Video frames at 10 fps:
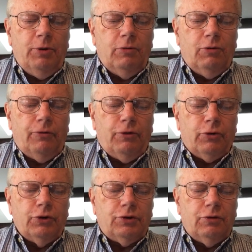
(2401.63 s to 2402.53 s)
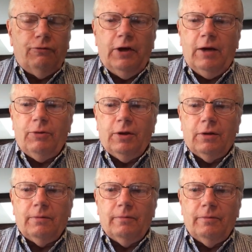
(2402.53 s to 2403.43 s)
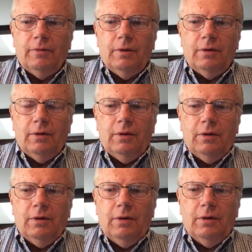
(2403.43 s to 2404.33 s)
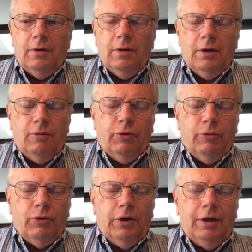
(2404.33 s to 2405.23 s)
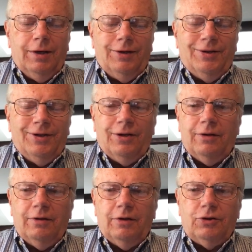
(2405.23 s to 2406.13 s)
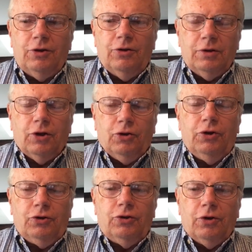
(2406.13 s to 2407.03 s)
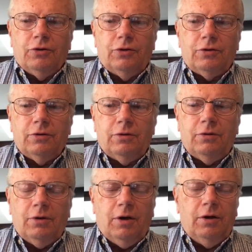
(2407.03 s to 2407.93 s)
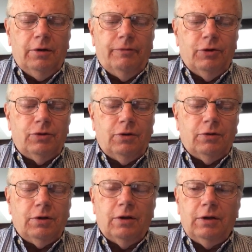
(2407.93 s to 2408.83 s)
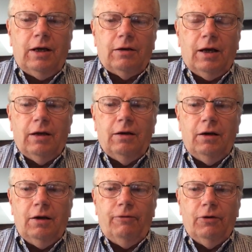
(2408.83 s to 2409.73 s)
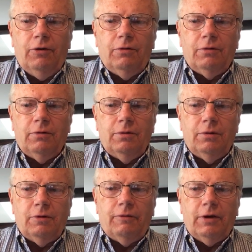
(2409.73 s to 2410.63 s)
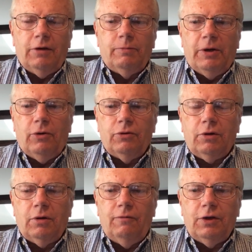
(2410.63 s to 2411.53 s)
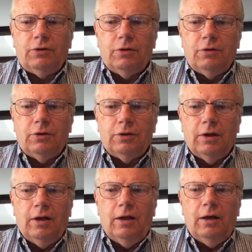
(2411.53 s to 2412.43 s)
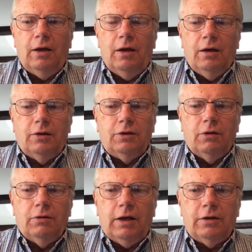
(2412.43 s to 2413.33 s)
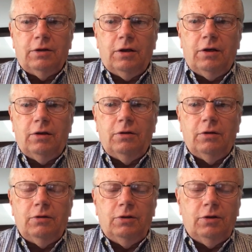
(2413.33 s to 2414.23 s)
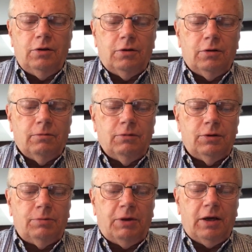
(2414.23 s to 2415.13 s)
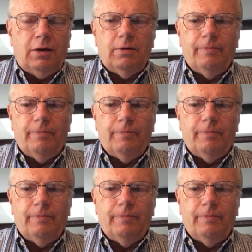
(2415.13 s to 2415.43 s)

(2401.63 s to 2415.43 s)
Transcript: in a wonderful Christian family. And we were in the church, a good church, all of those years. And yet, I never developed my own convictions until that 10 year span